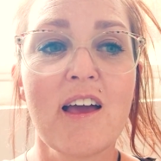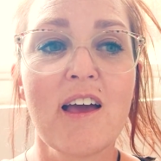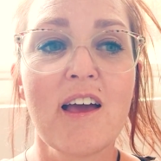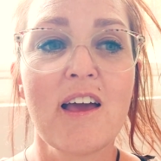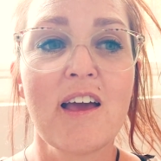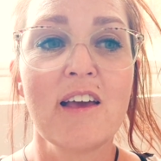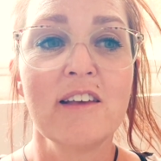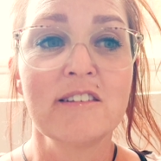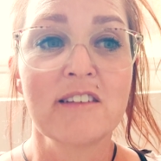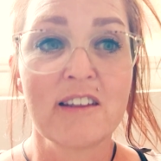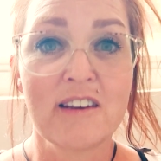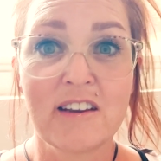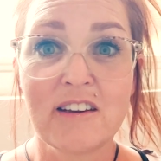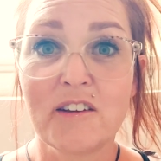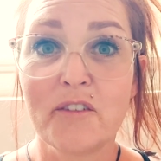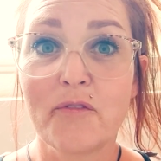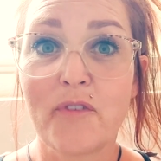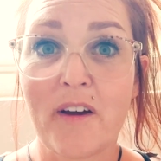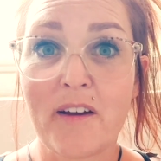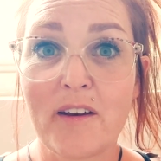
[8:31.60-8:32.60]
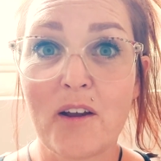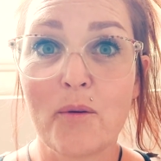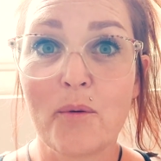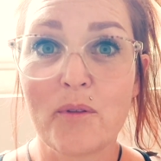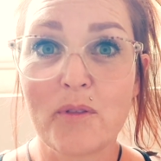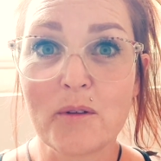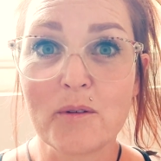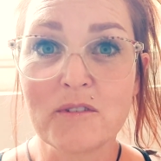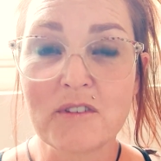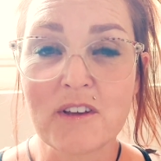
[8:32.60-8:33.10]
is I need to find out what
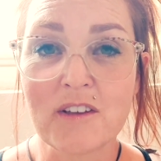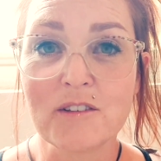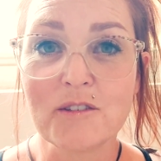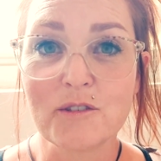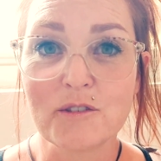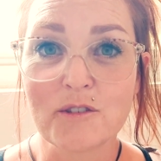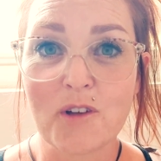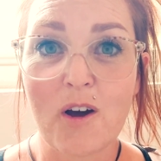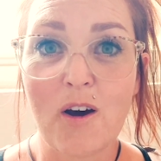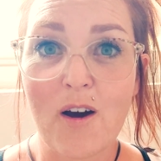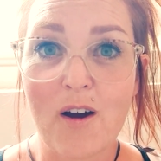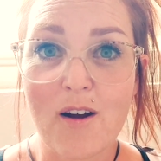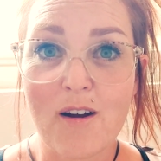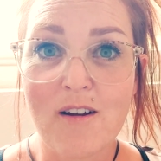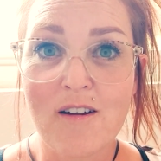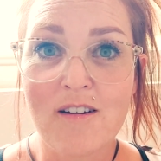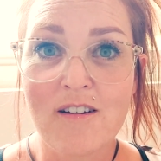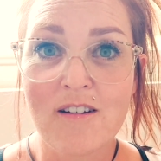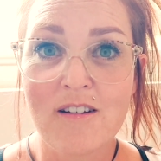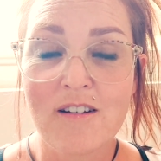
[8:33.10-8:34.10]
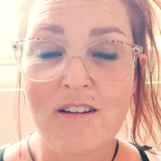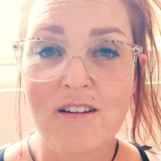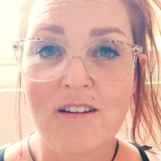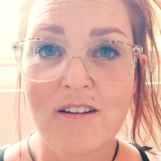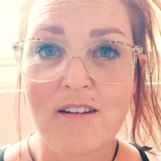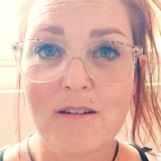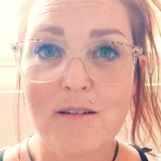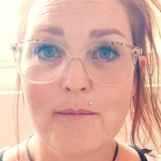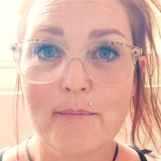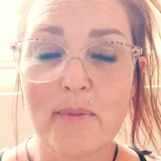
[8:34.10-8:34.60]
those answers are
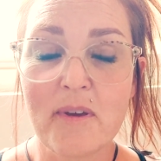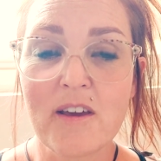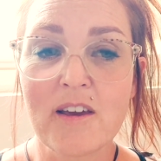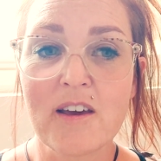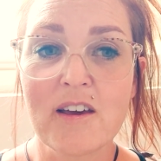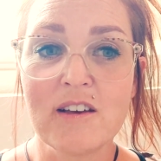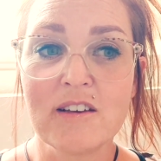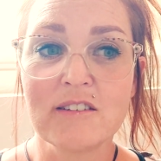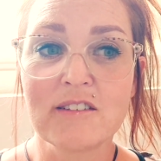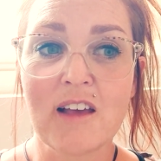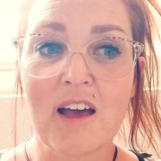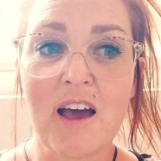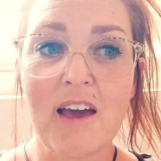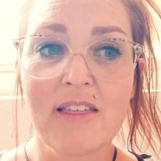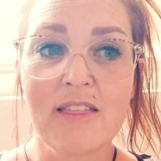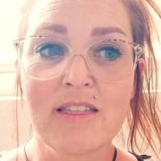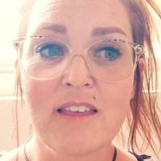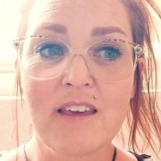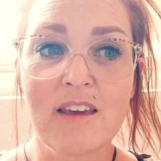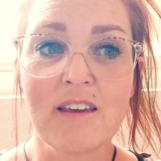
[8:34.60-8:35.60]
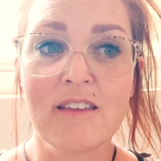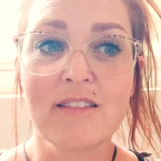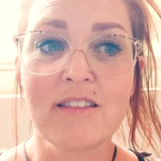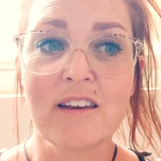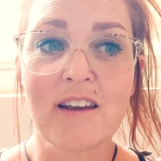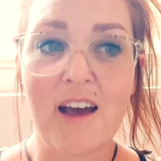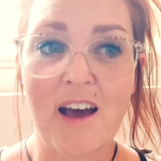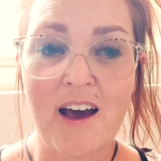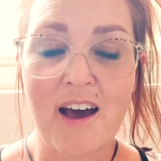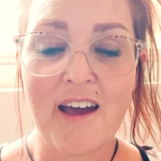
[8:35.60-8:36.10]
because I think that
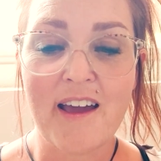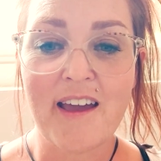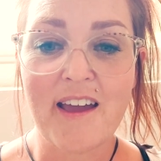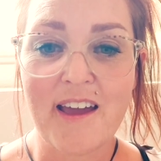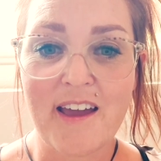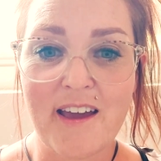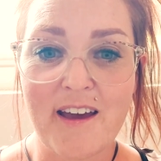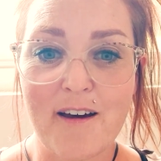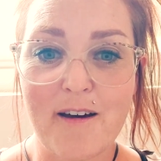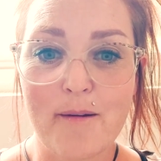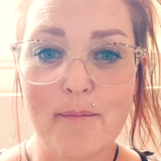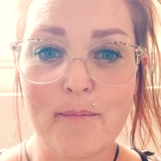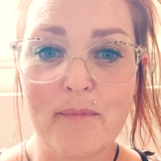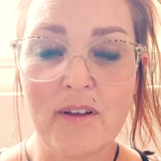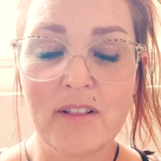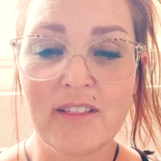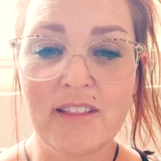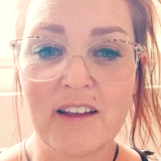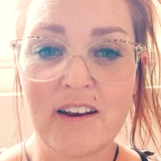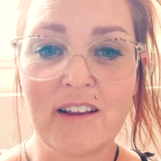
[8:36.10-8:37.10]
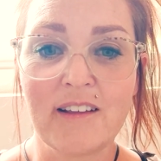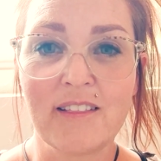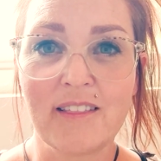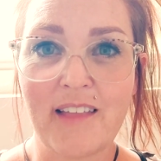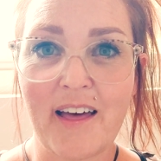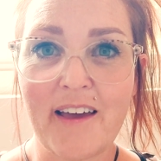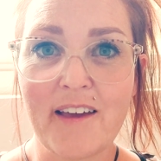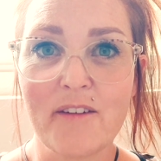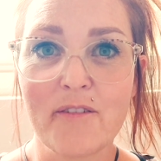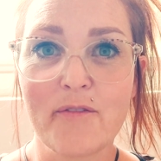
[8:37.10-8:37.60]
I am letting
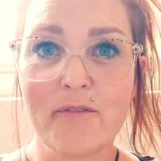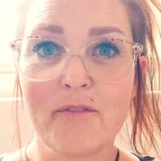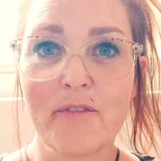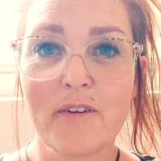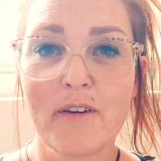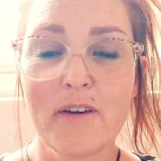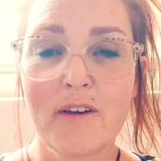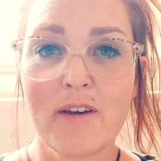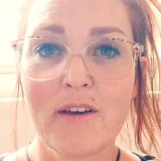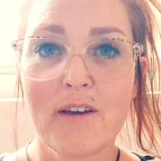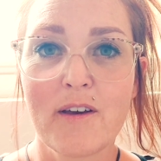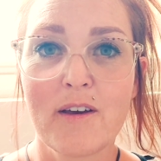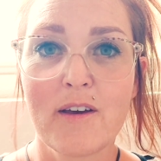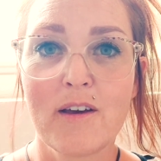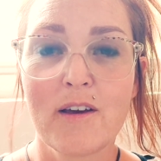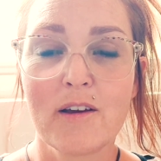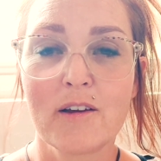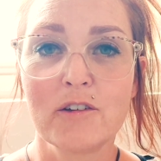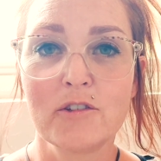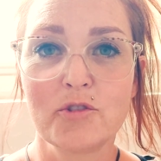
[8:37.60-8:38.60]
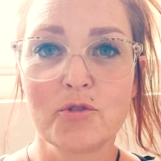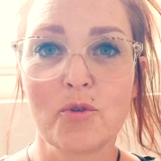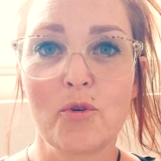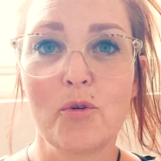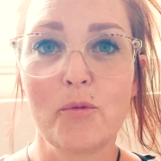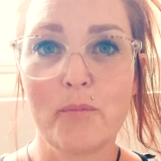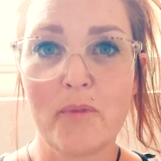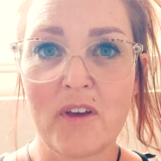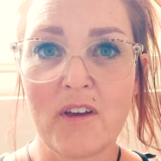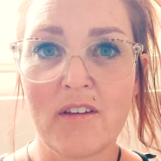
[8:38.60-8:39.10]
life control
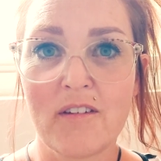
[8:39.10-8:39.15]
me.